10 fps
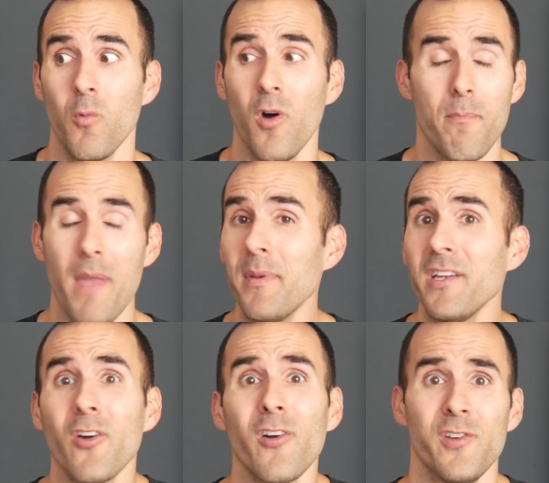Well, maybe
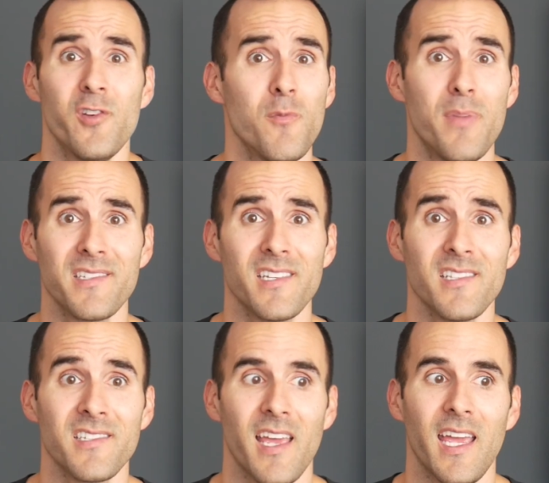you're a new
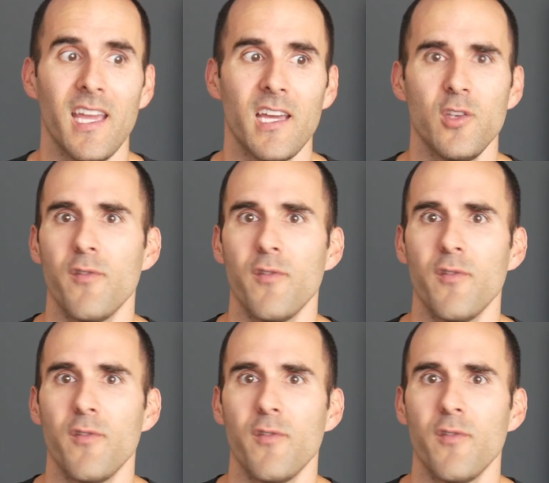business and